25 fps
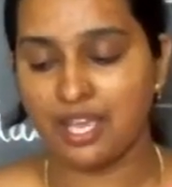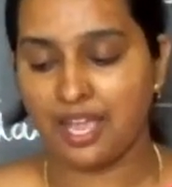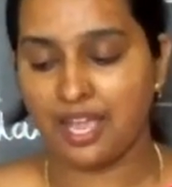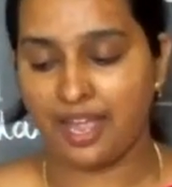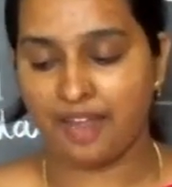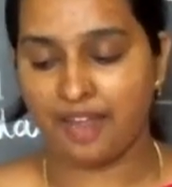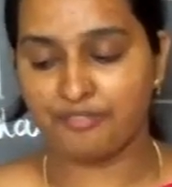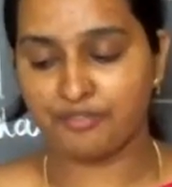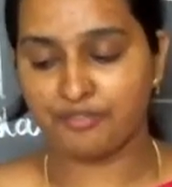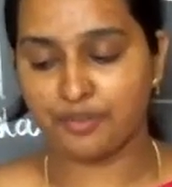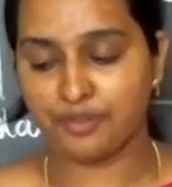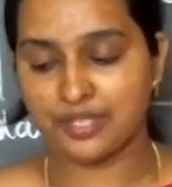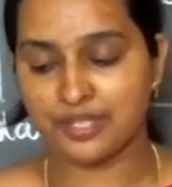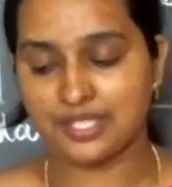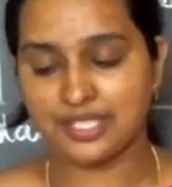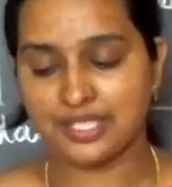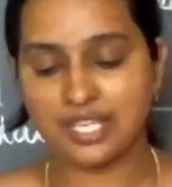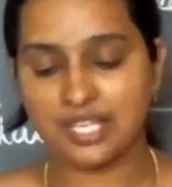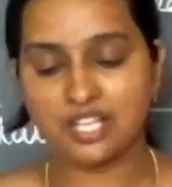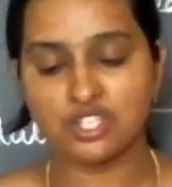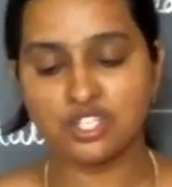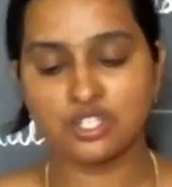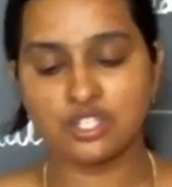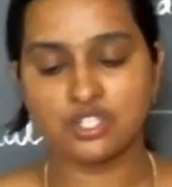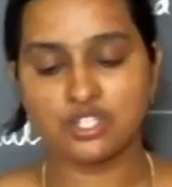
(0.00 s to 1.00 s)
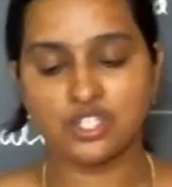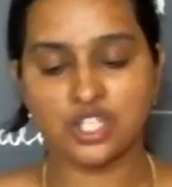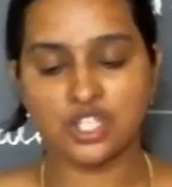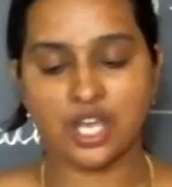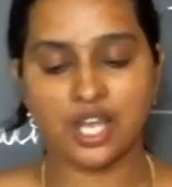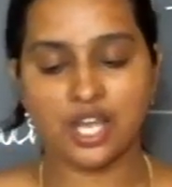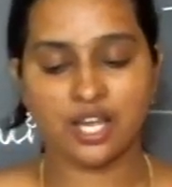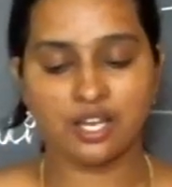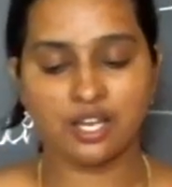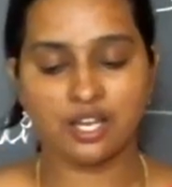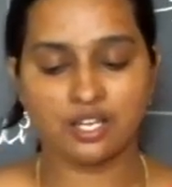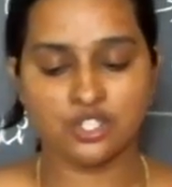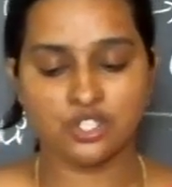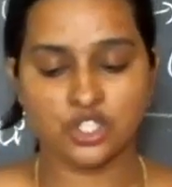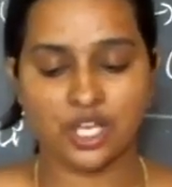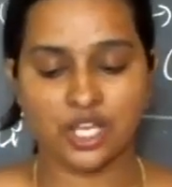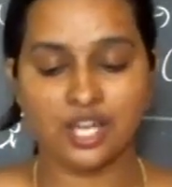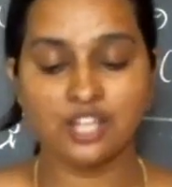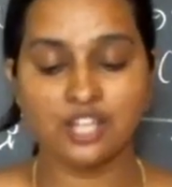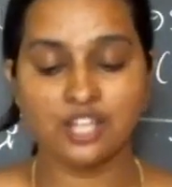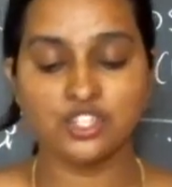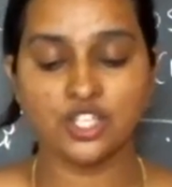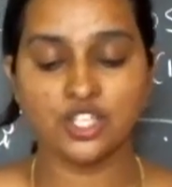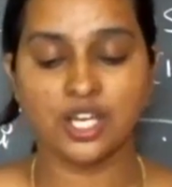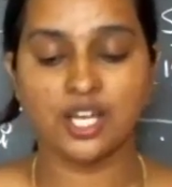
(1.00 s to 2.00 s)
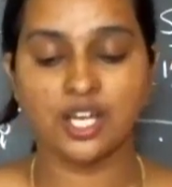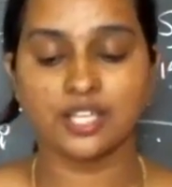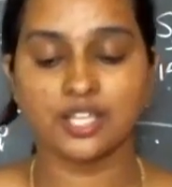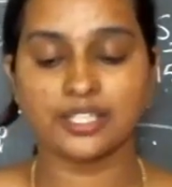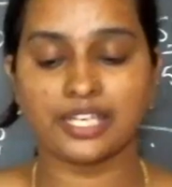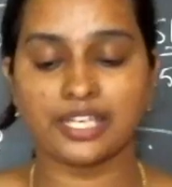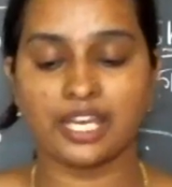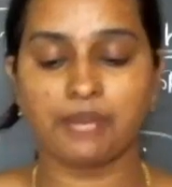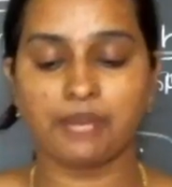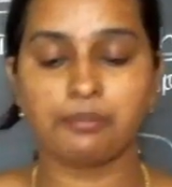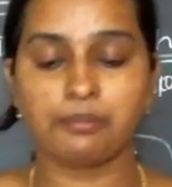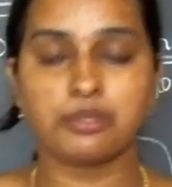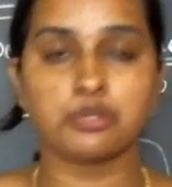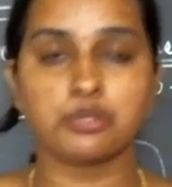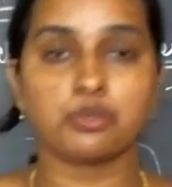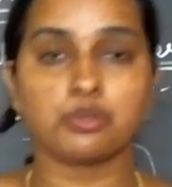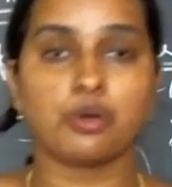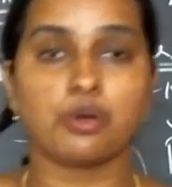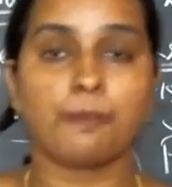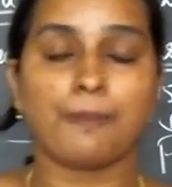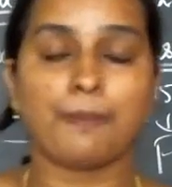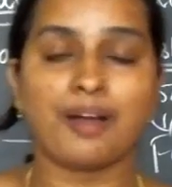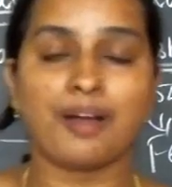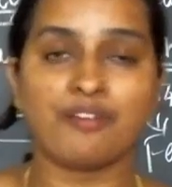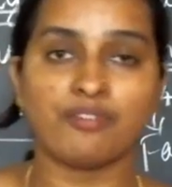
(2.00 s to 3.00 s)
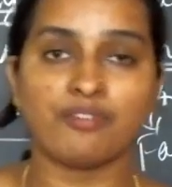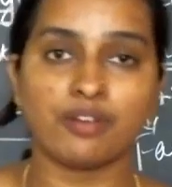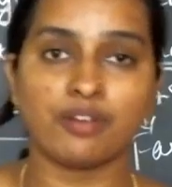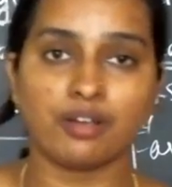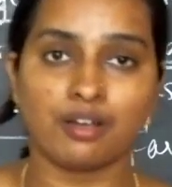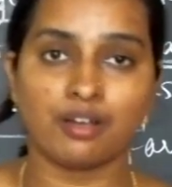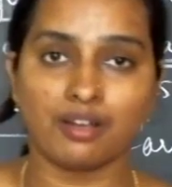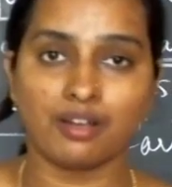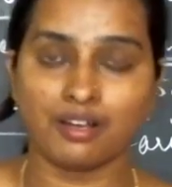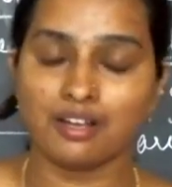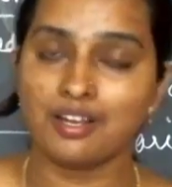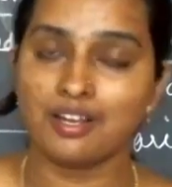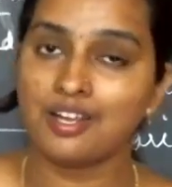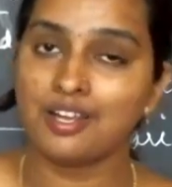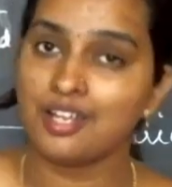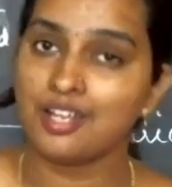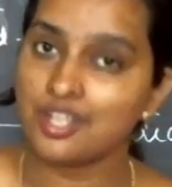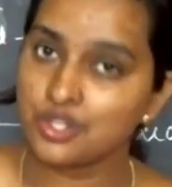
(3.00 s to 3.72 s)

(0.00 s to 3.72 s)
After his son Shah Jahan came into power.